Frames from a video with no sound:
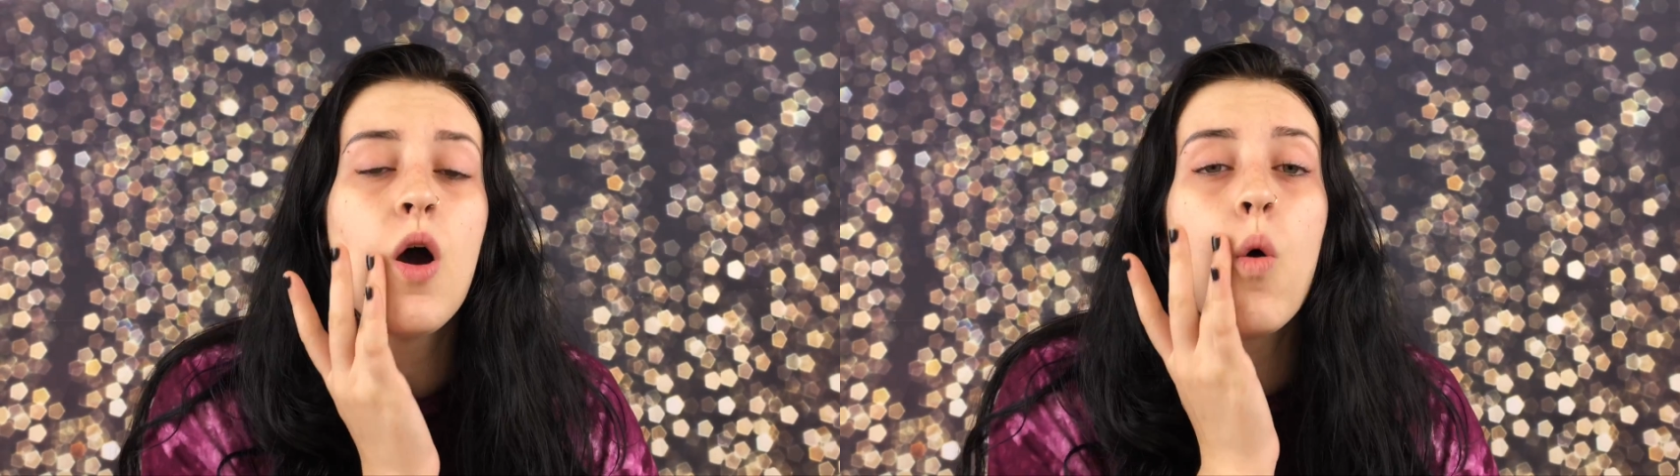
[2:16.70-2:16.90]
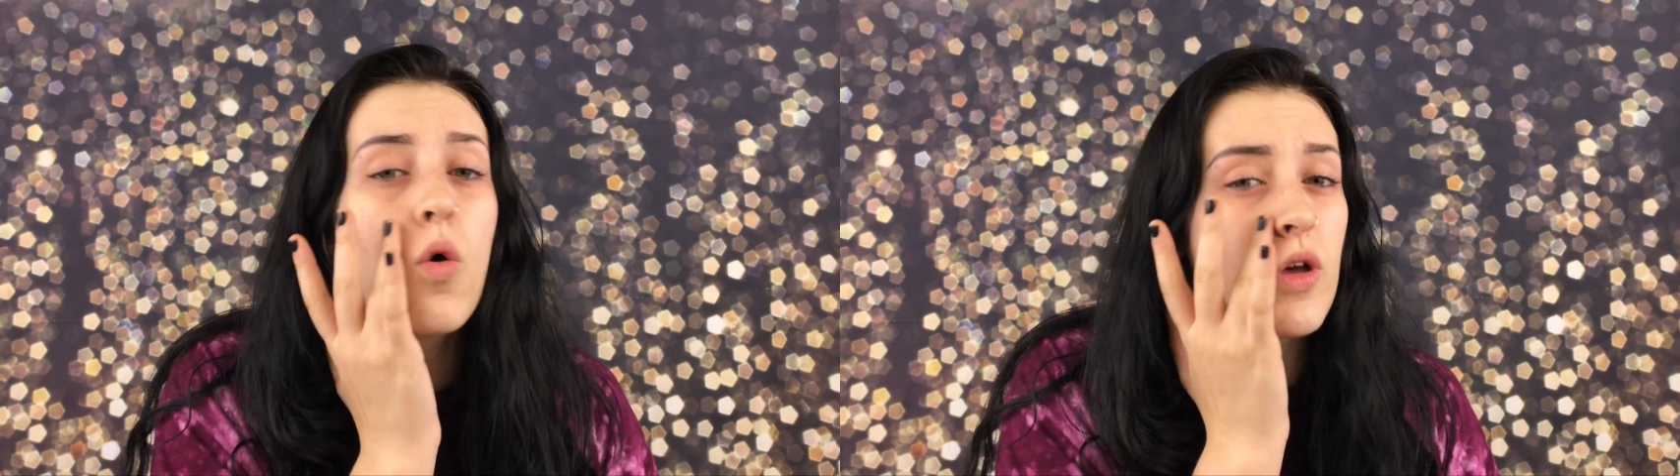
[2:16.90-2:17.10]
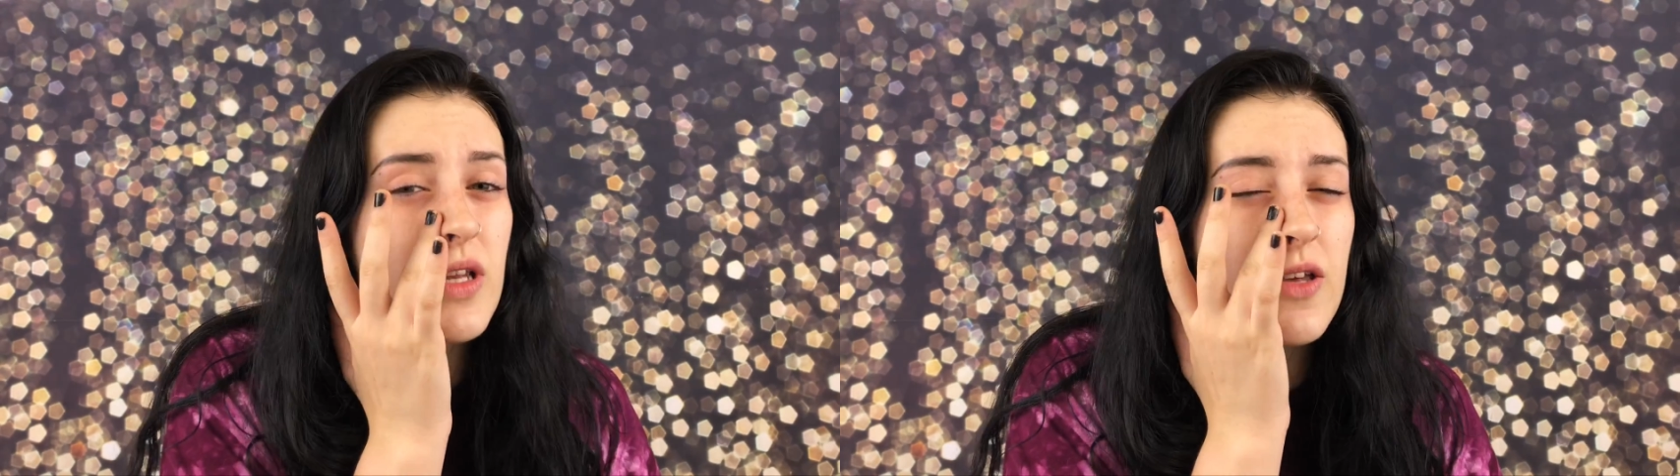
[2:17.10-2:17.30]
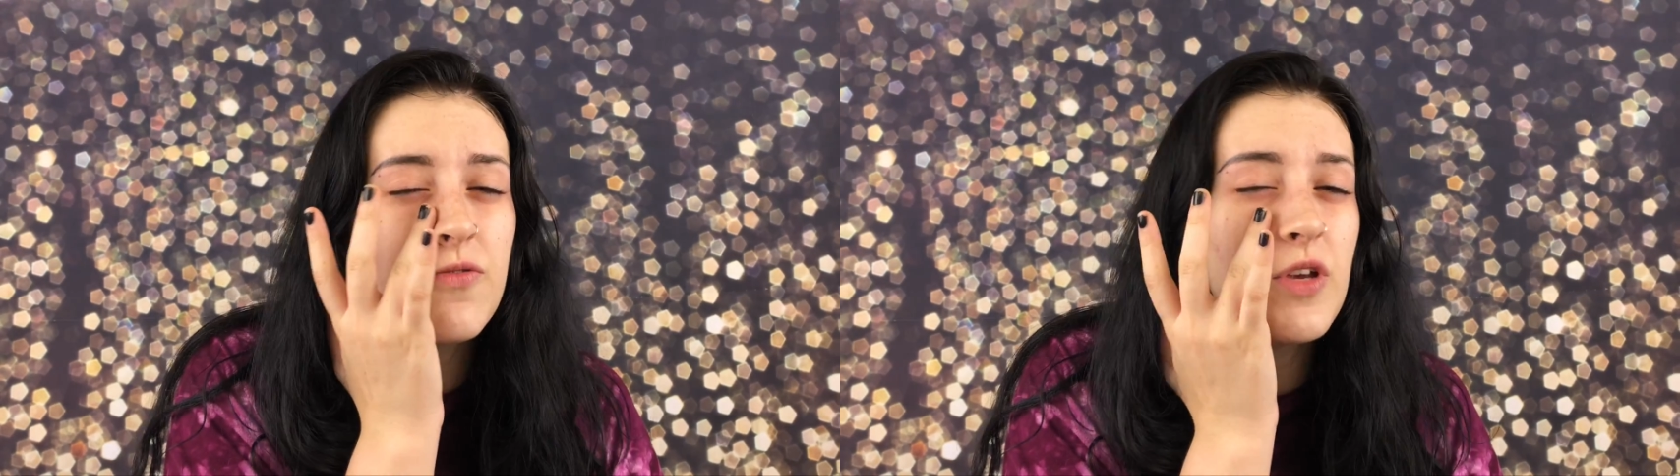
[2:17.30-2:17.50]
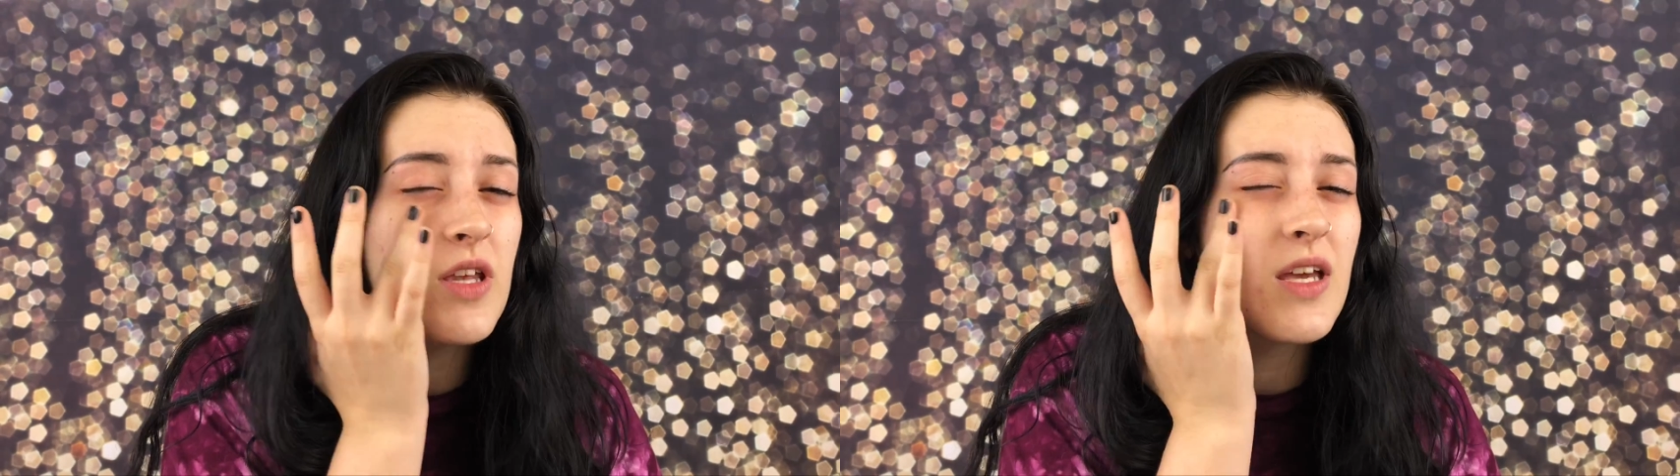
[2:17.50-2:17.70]
oily
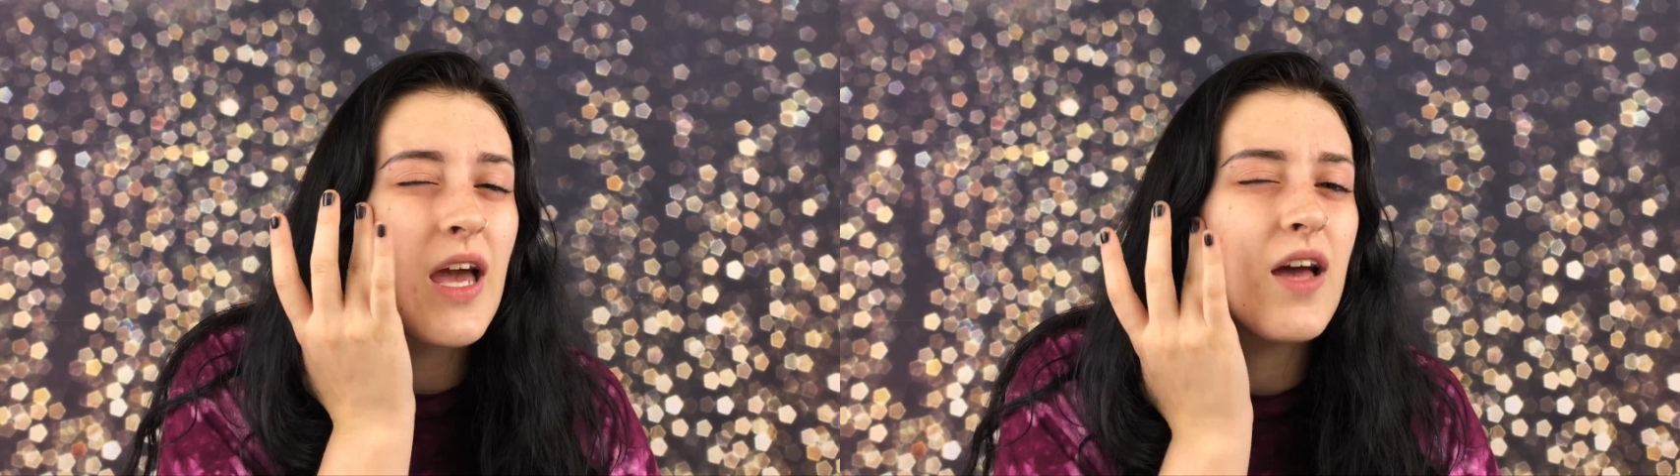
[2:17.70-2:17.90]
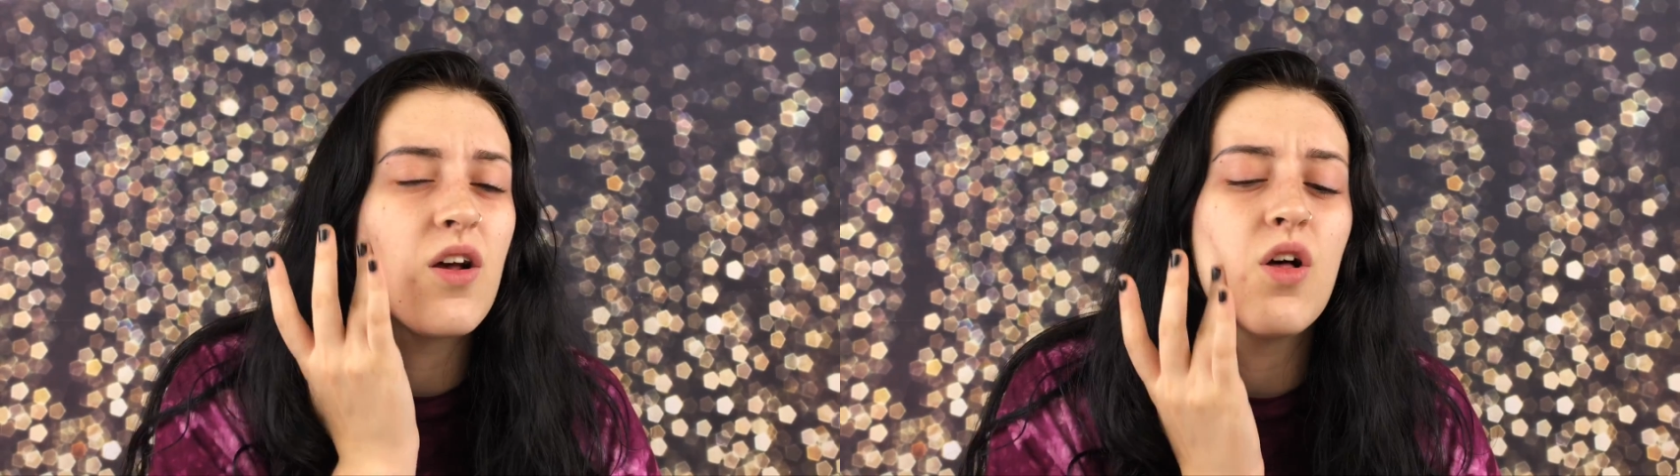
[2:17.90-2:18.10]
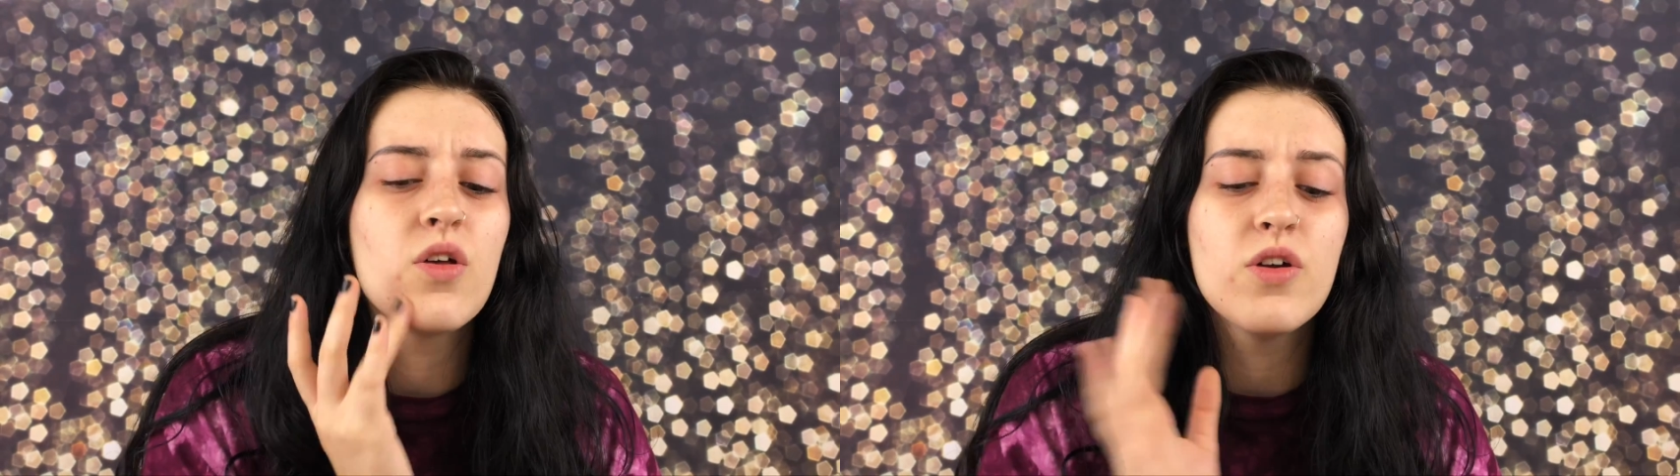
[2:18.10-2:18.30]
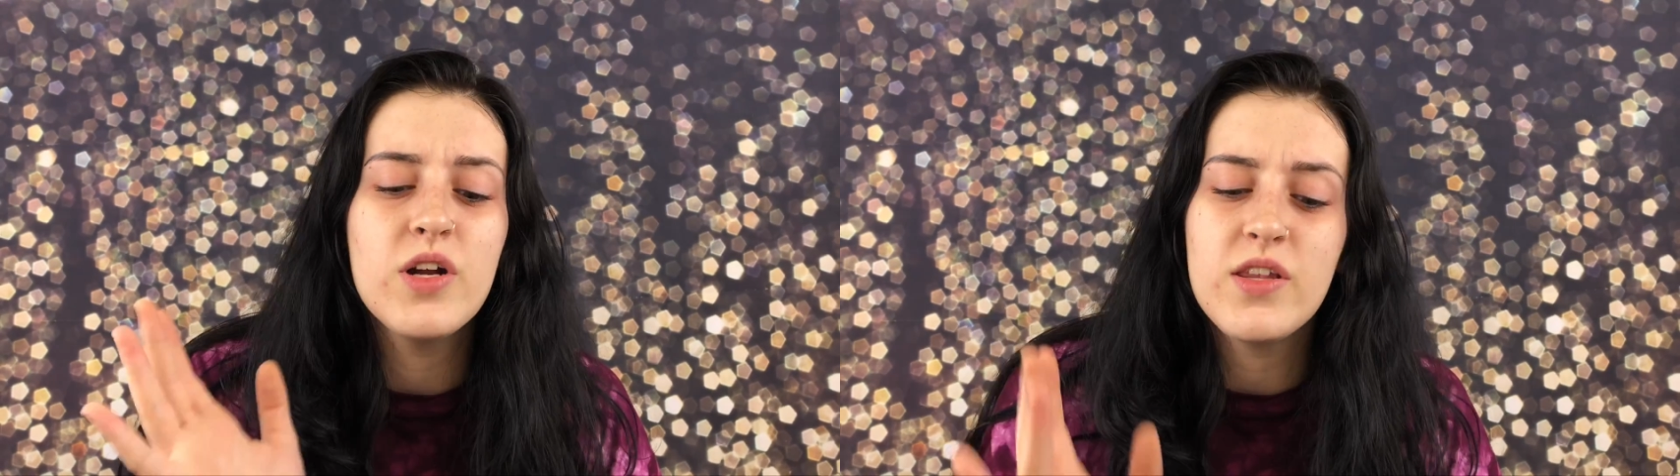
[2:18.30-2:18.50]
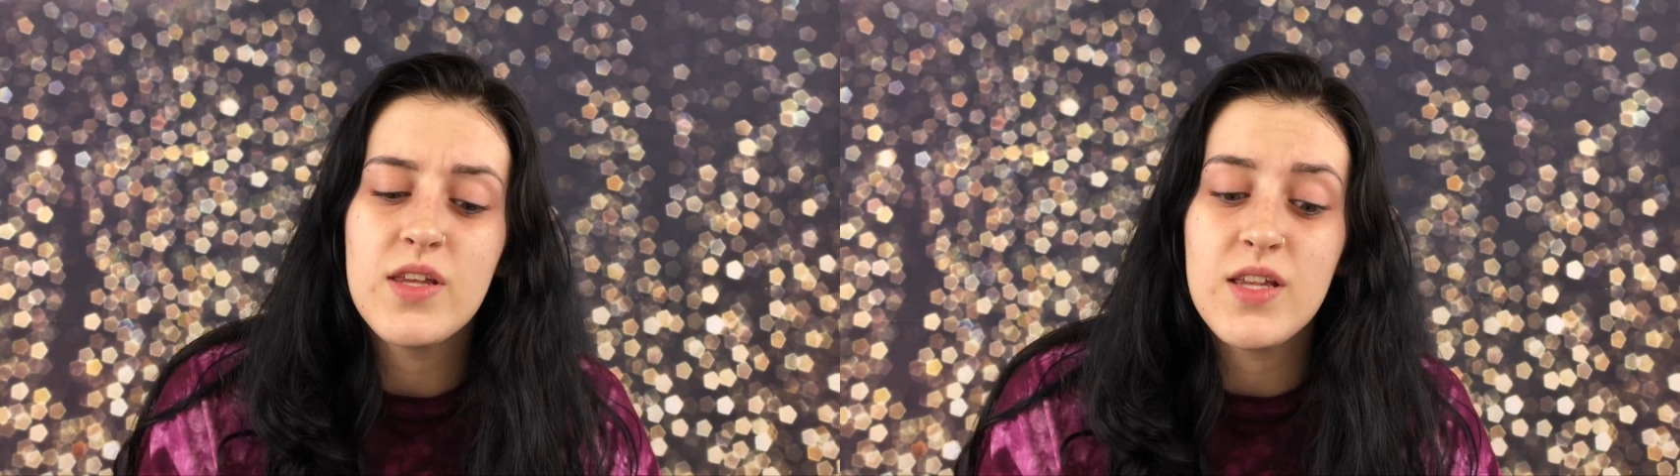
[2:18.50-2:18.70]
feeling at all or
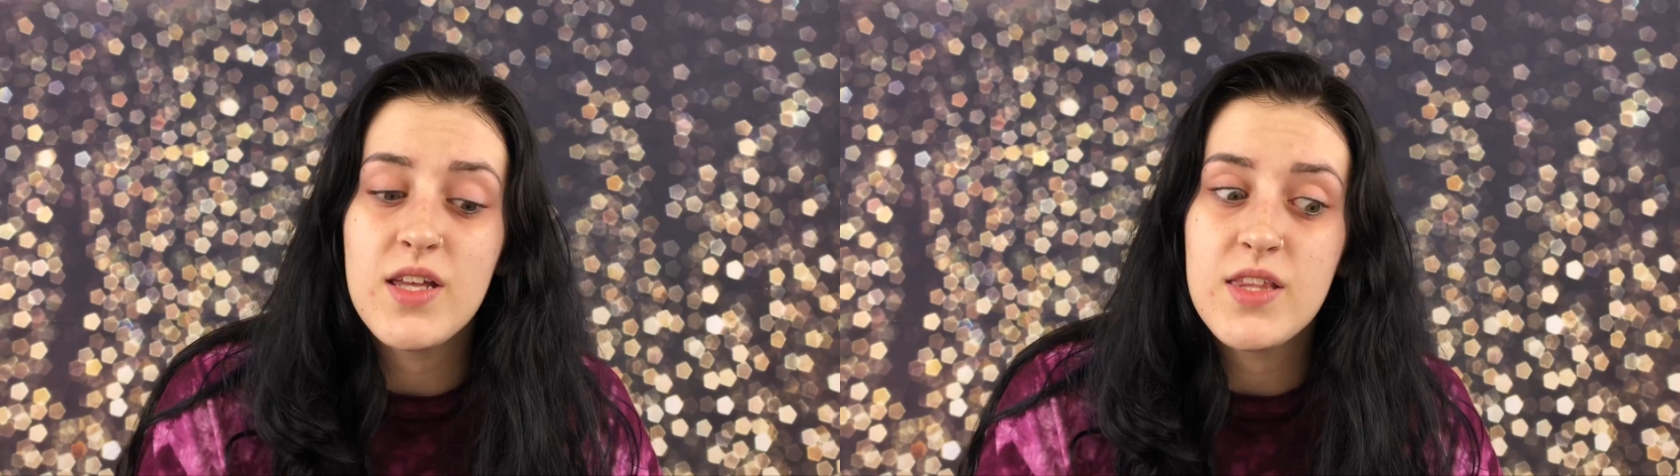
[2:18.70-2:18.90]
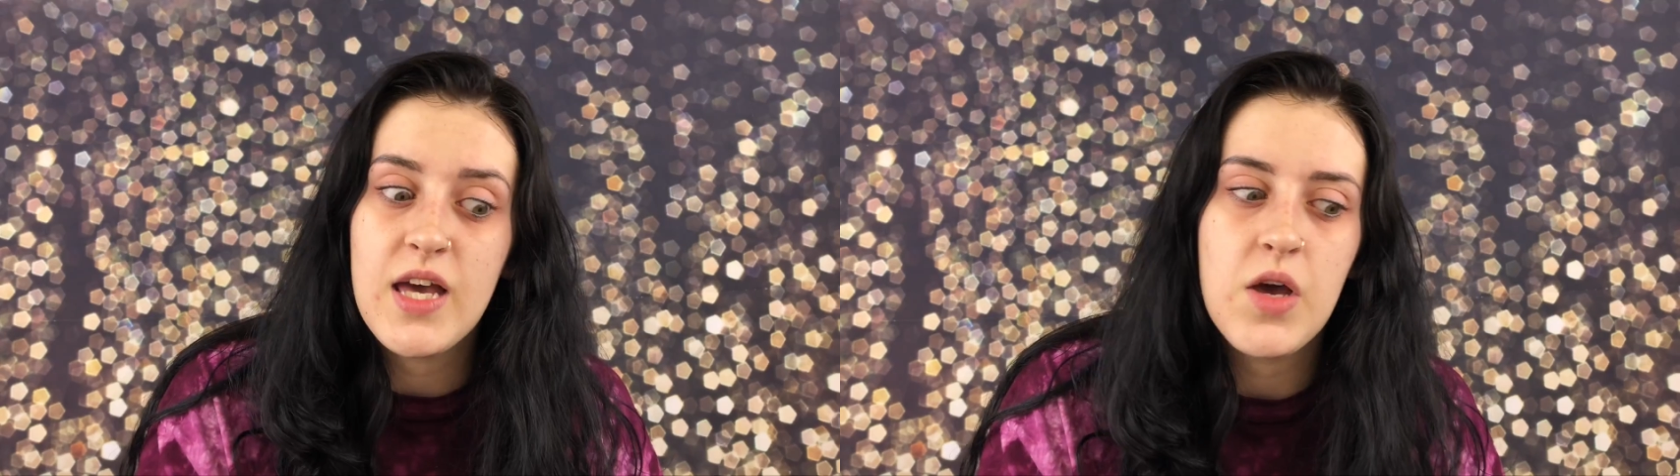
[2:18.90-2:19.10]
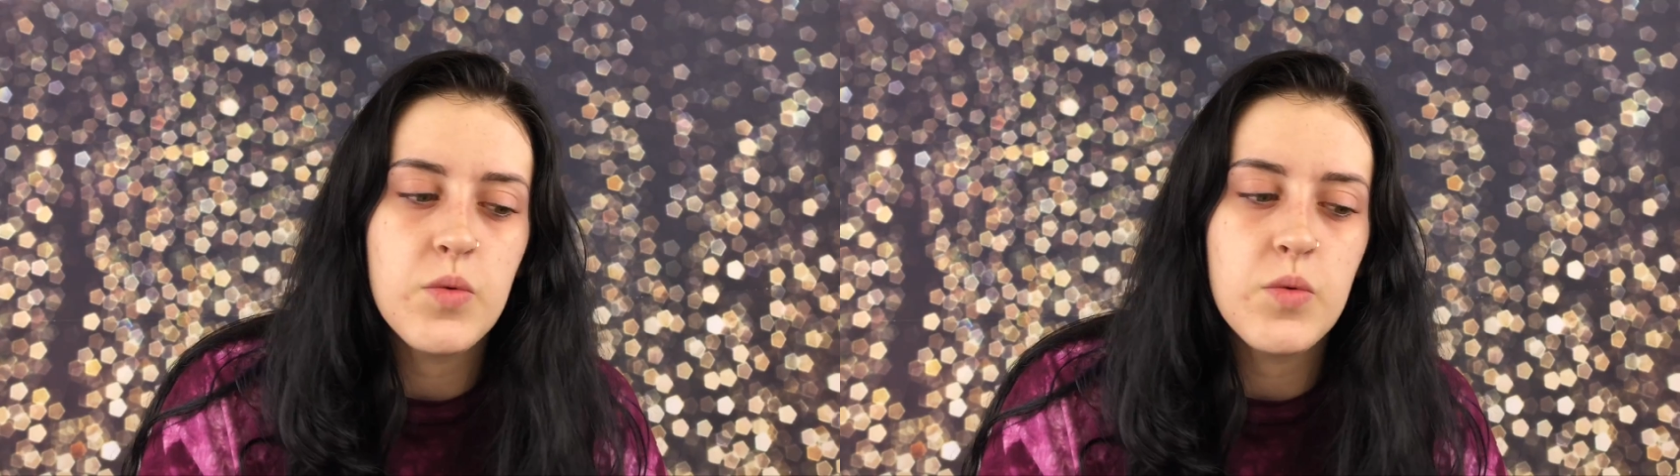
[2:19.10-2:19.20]
anything like that,